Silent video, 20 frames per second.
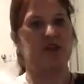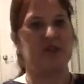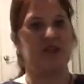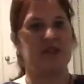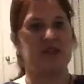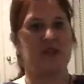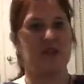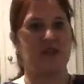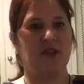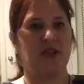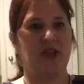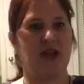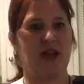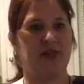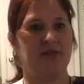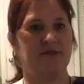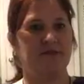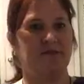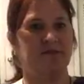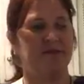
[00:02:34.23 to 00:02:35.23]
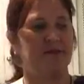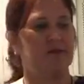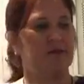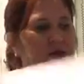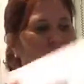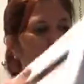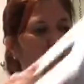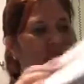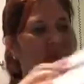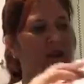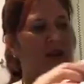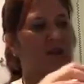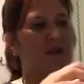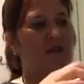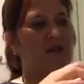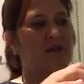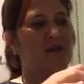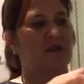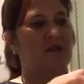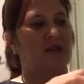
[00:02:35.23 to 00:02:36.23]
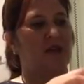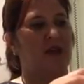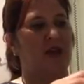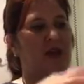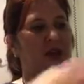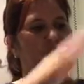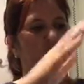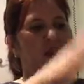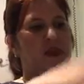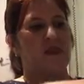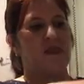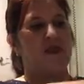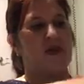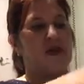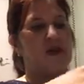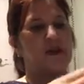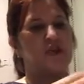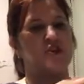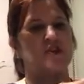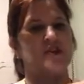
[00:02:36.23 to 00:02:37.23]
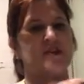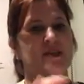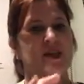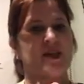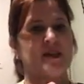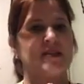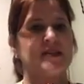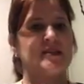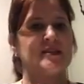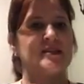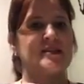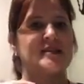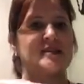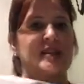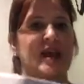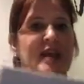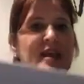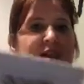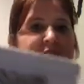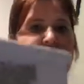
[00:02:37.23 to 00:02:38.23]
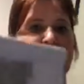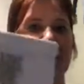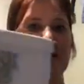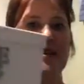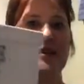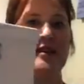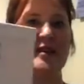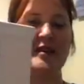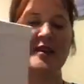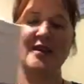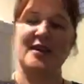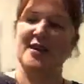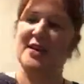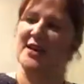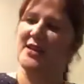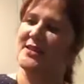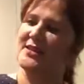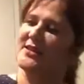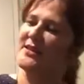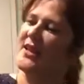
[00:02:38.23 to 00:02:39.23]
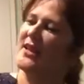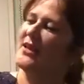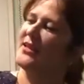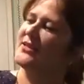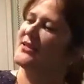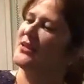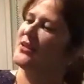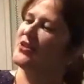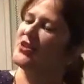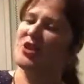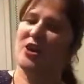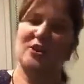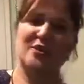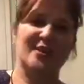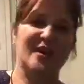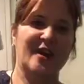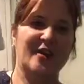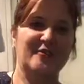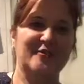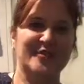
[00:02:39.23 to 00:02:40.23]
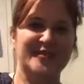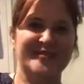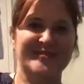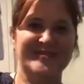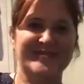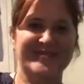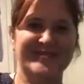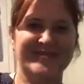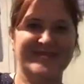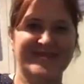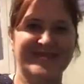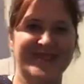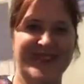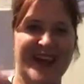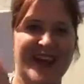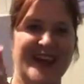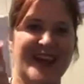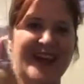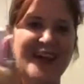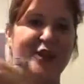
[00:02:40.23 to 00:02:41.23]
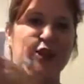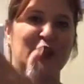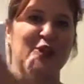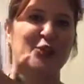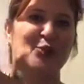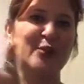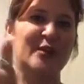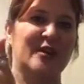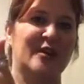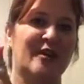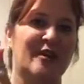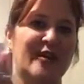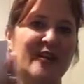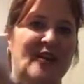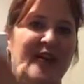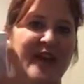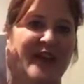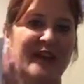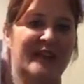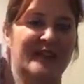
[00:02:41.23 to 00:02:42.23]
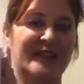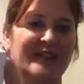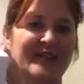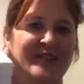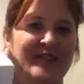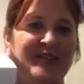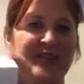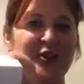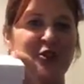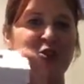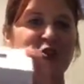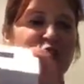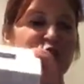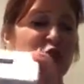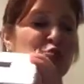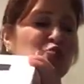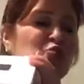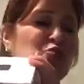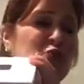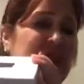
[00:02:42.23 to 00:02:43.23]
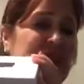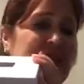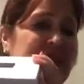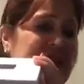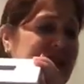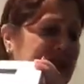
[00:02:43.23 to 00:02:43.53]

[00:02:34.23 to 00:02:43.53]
you can see, I have a lot in there. And then I just got a little saying. It says, share love, and I glued it on there. So really